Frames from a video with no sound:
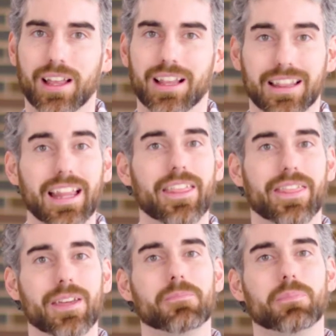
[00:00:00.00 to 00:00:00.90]
Let
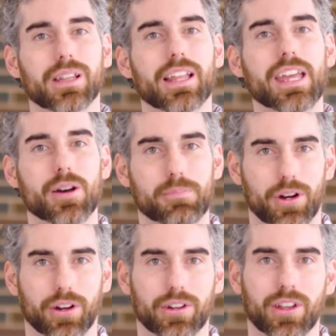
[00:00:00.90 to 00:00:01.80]
them play a
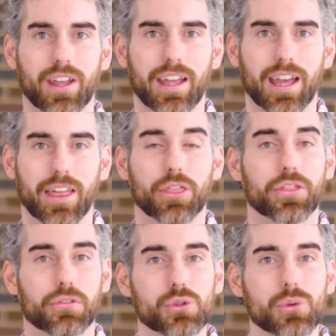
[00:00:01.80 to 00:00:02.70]
part, and
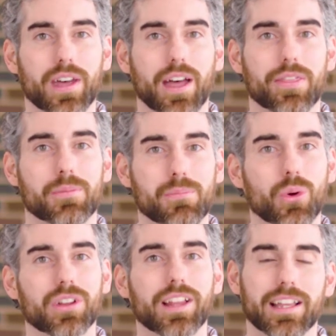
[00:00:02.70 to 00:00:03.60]
through that, they're
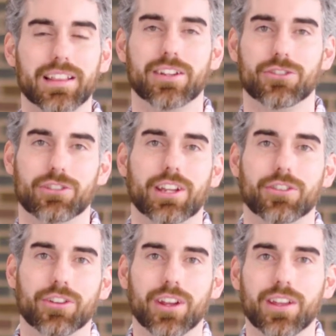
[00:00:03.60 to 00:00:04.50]
more likely to
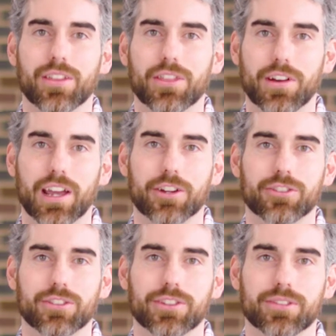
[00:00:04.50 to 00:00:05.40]
change their
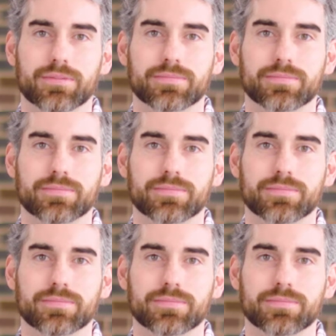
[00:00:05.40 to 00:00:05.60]
actions.